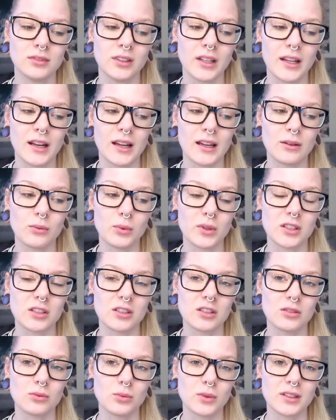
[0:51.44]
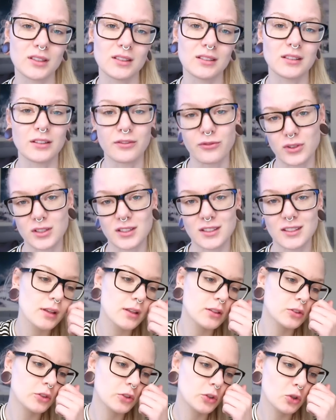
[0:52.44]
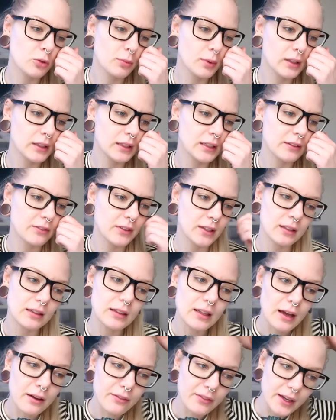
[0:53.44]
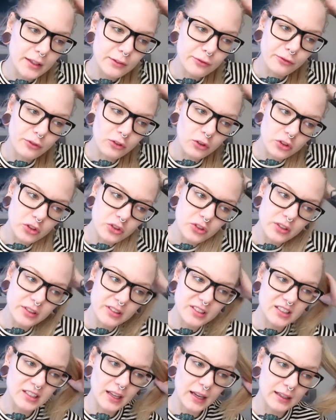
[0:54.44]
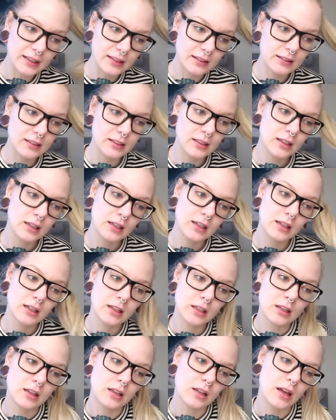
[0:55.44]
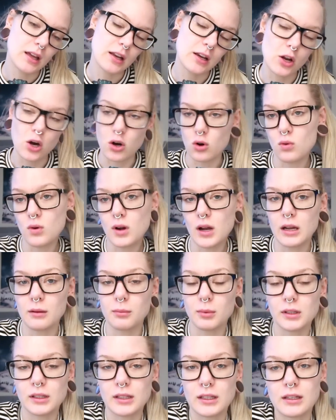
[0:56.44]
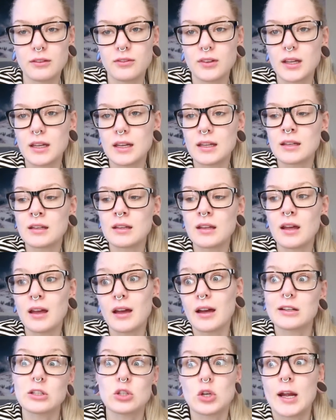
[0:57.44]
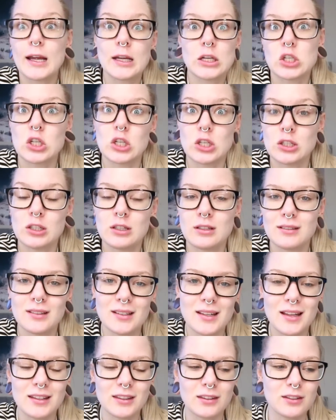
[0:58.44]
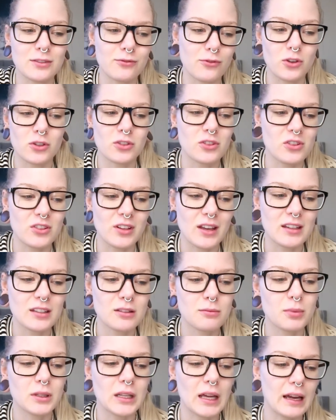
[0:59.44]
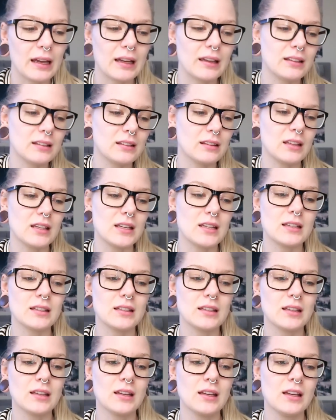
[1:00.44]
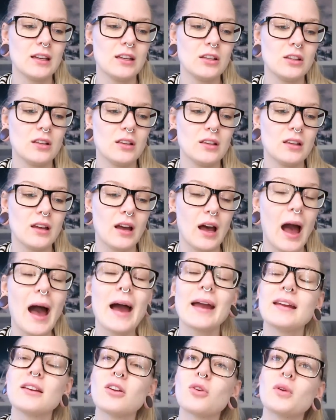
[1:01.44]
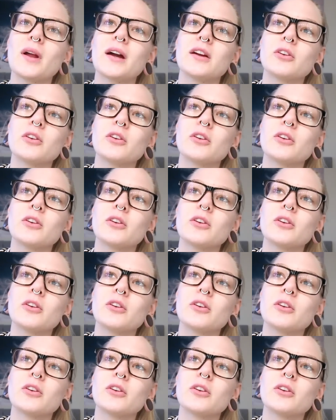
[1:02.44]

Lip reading: that I wish was different. Do you believe in love at first sight? No, I believe in attraction at first sight, but I think I don't